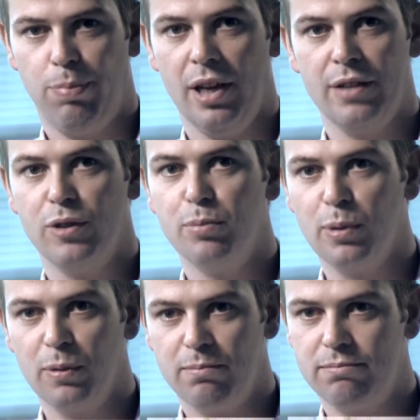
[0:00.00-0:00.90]
playing
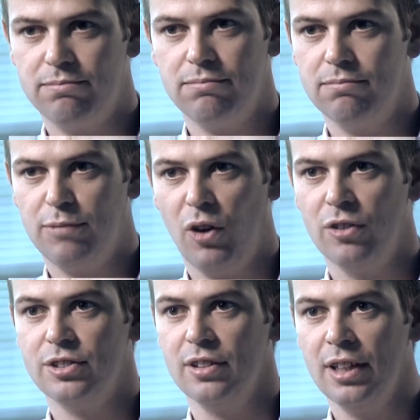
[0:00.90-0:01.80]
football
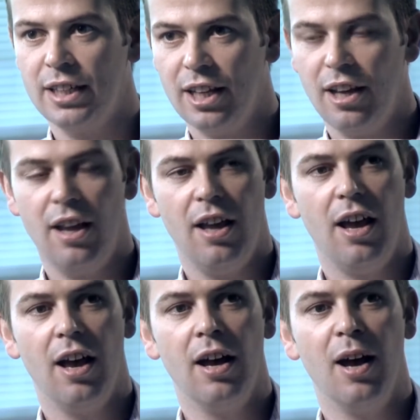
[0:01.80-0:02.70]
constantly.
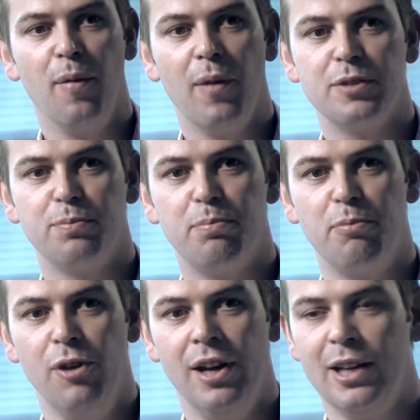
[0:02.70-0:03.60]
That's
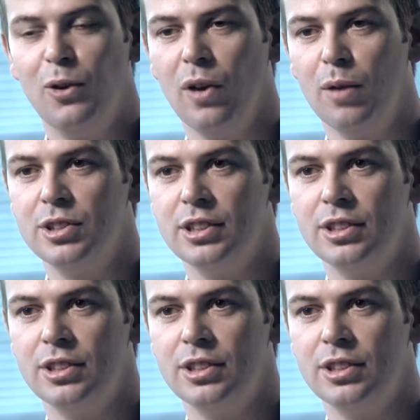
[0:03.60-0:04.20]
really all I was